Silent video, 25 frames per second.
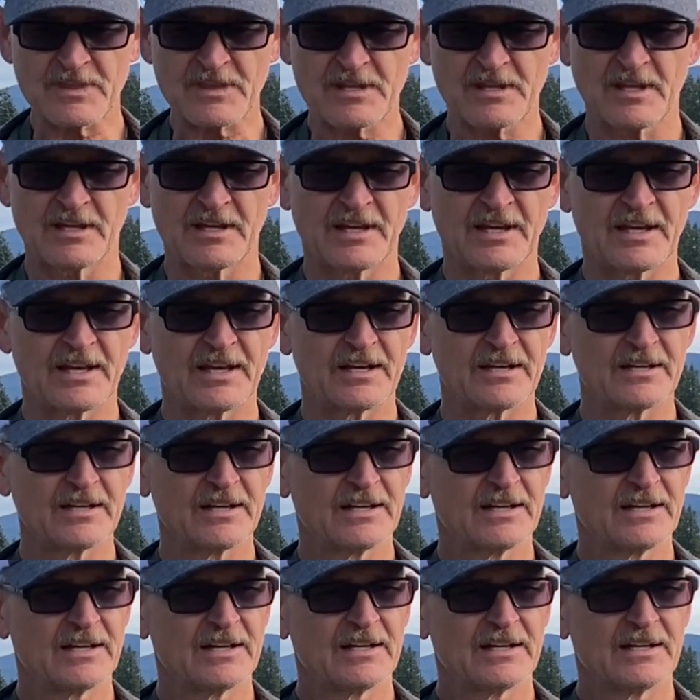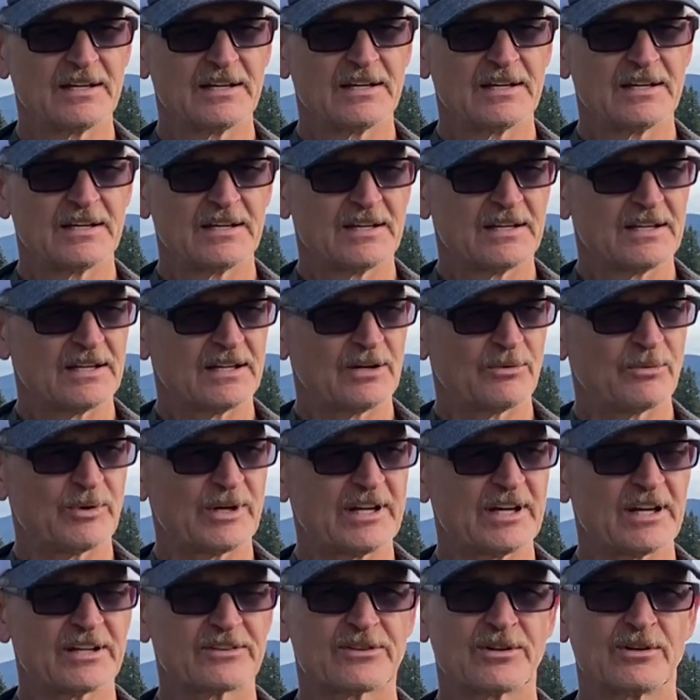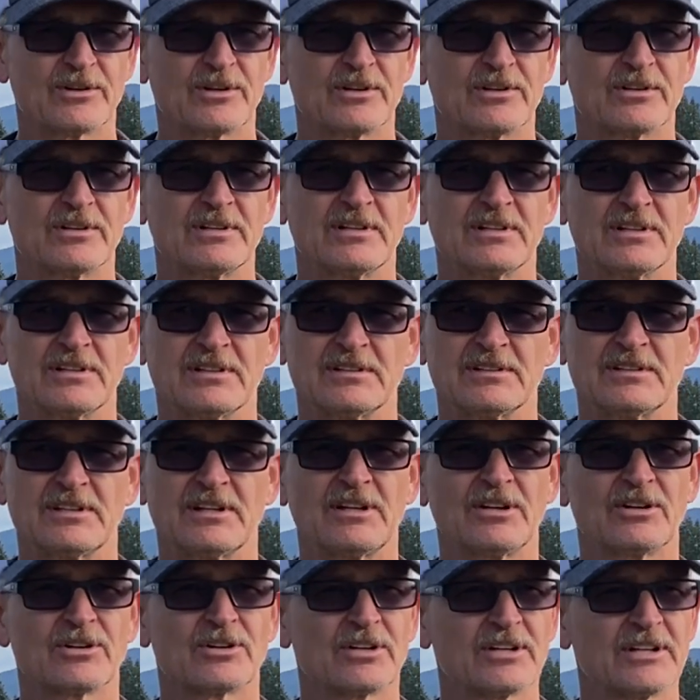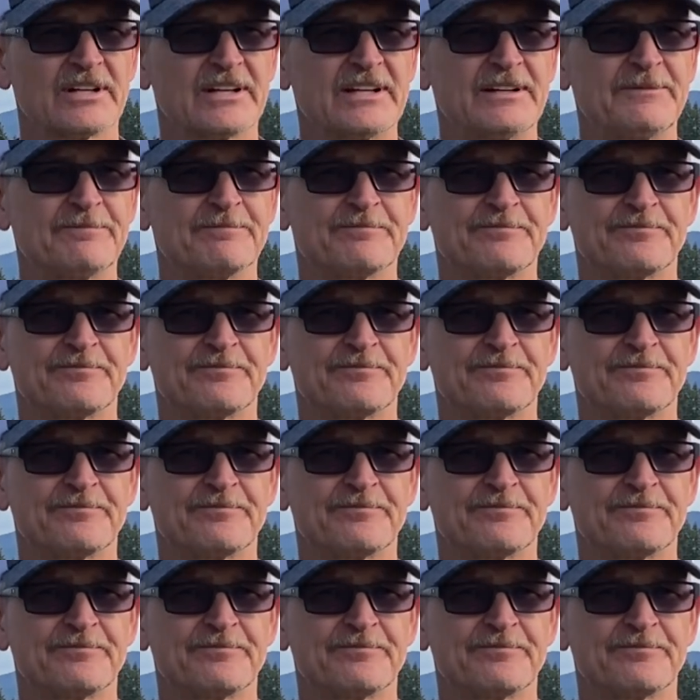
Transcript: And we got there a little early,